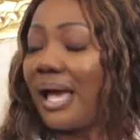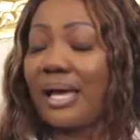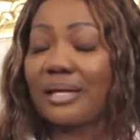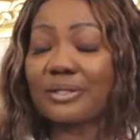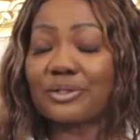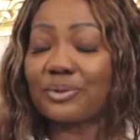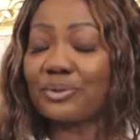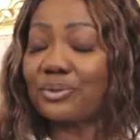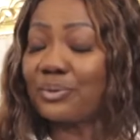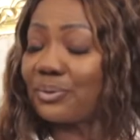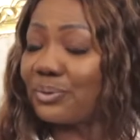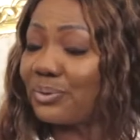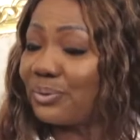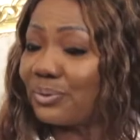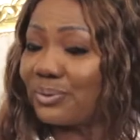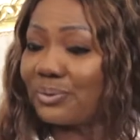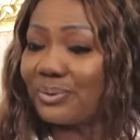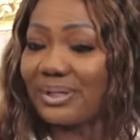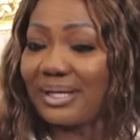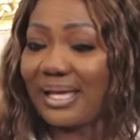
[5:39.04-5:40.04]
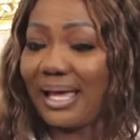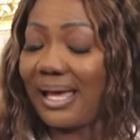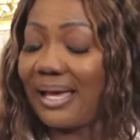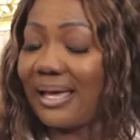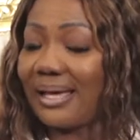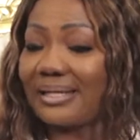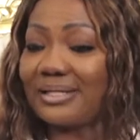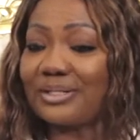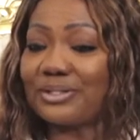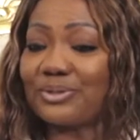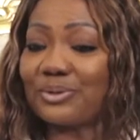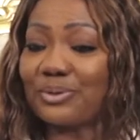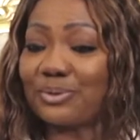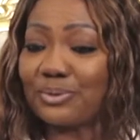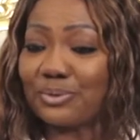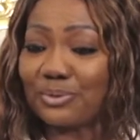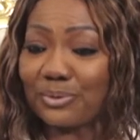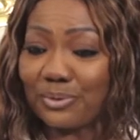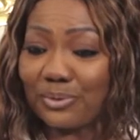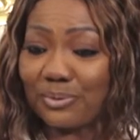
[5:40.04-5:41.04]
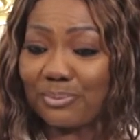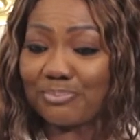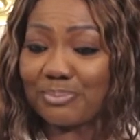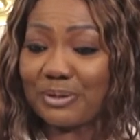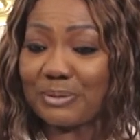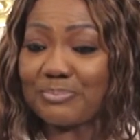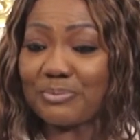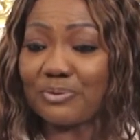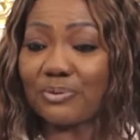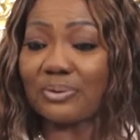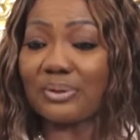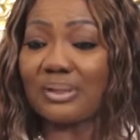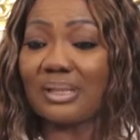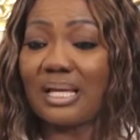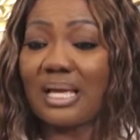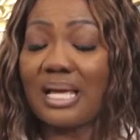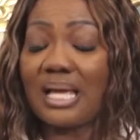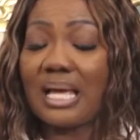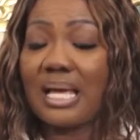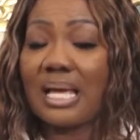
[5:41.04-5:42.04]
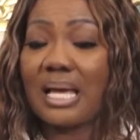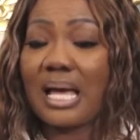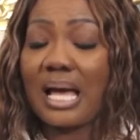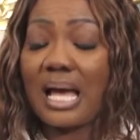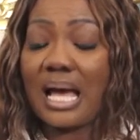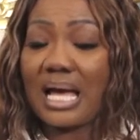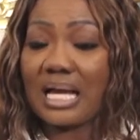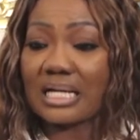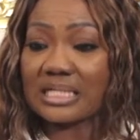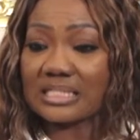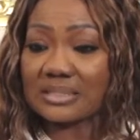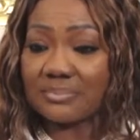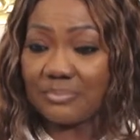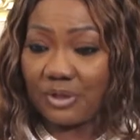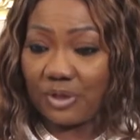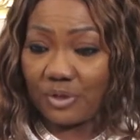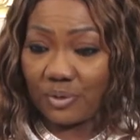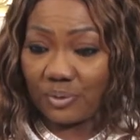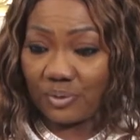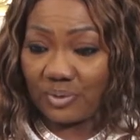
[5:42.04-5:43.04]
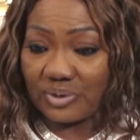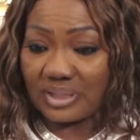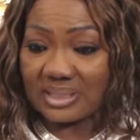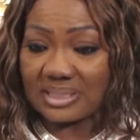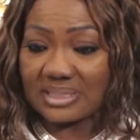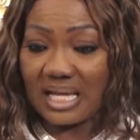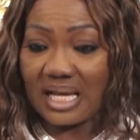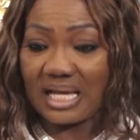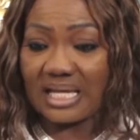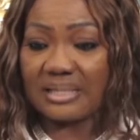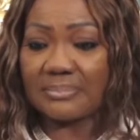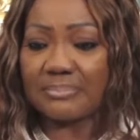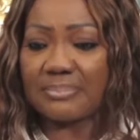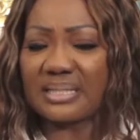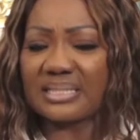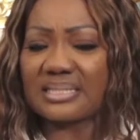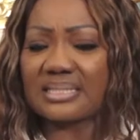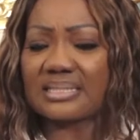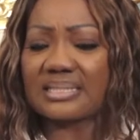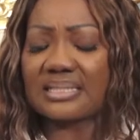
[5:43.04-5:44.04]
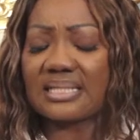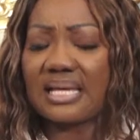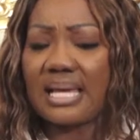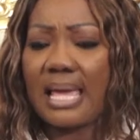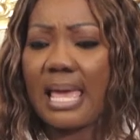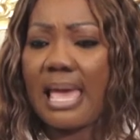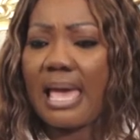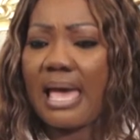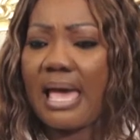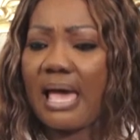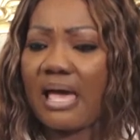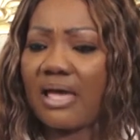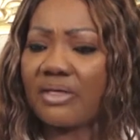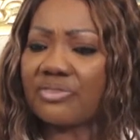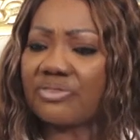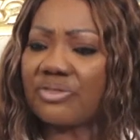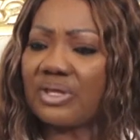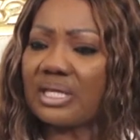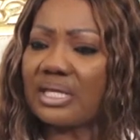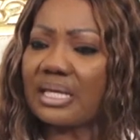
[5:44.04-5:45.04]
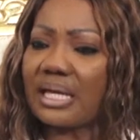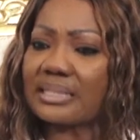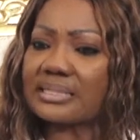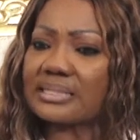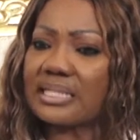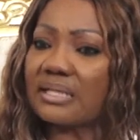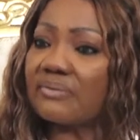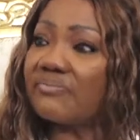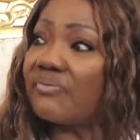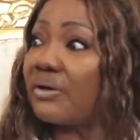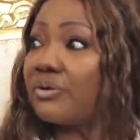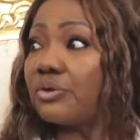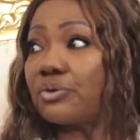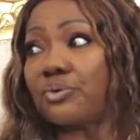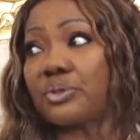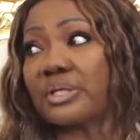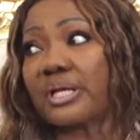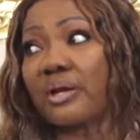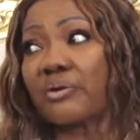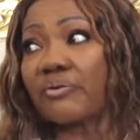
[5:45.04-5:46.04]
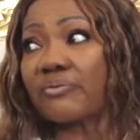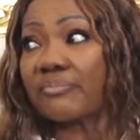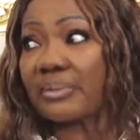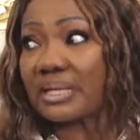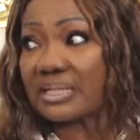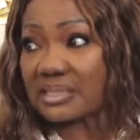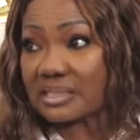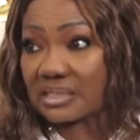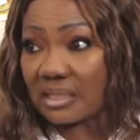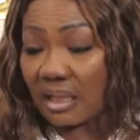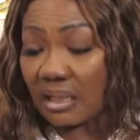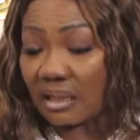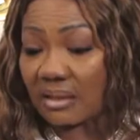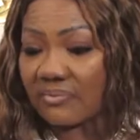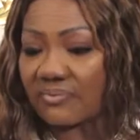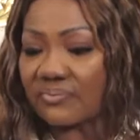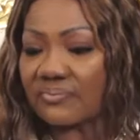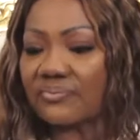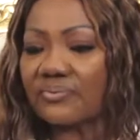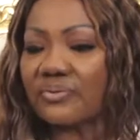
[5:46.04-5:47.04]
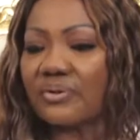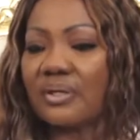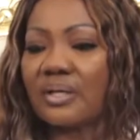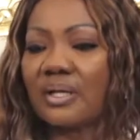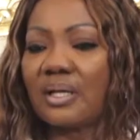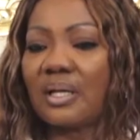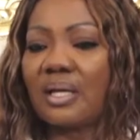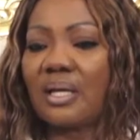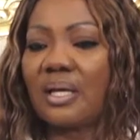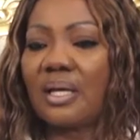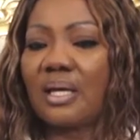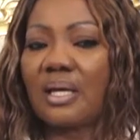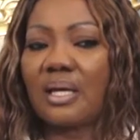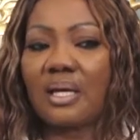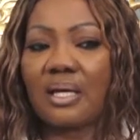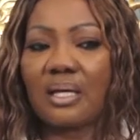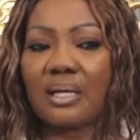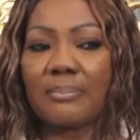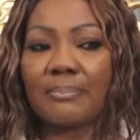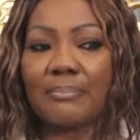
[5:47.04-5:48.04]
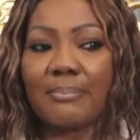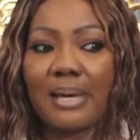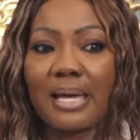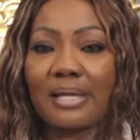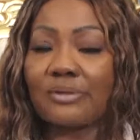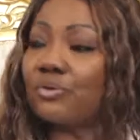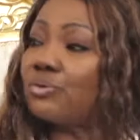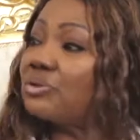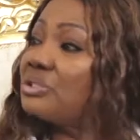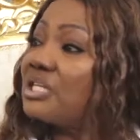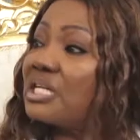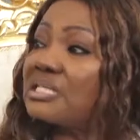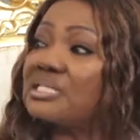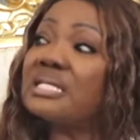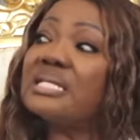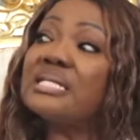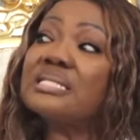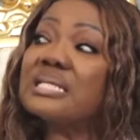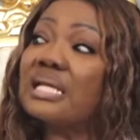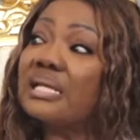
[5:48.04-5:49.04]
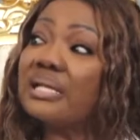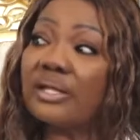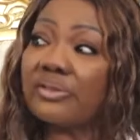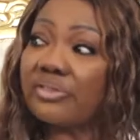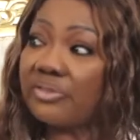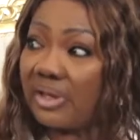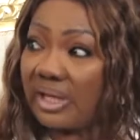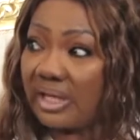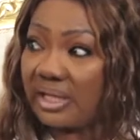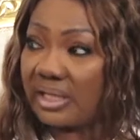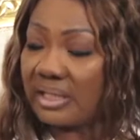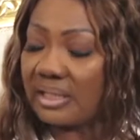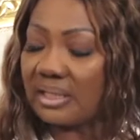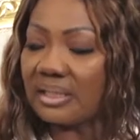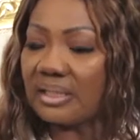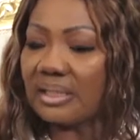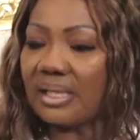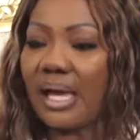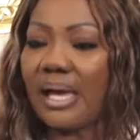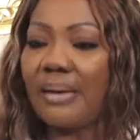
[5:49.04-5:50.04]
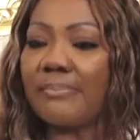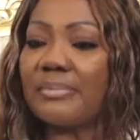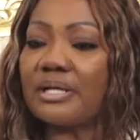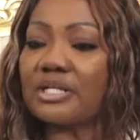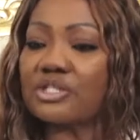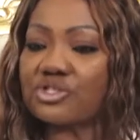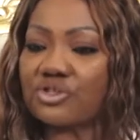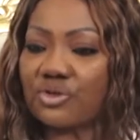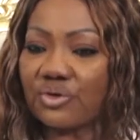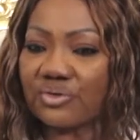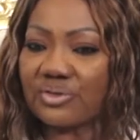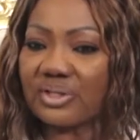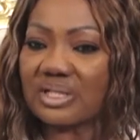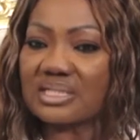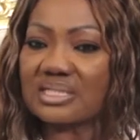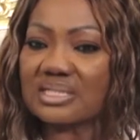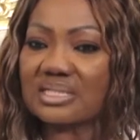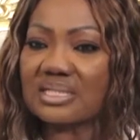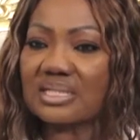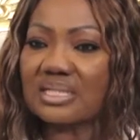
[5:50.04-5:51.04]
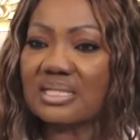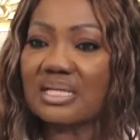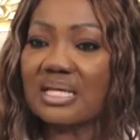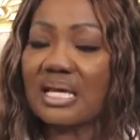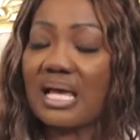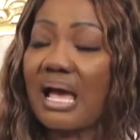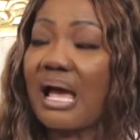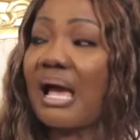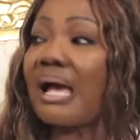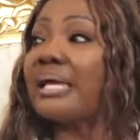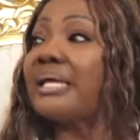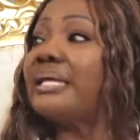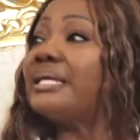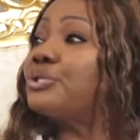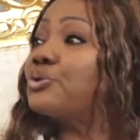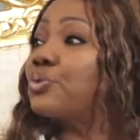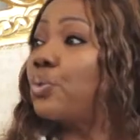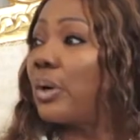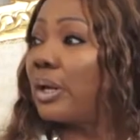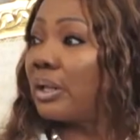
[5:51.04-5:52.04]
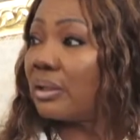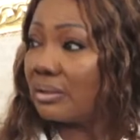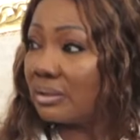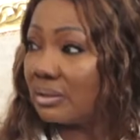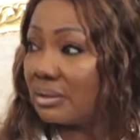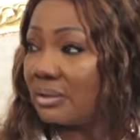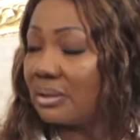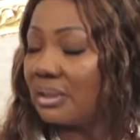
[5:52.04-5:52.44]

I don't know. I don't know. People ask me all the time, but I think I take very good care of myself. I don't just eat anything. I make sure that I eat well.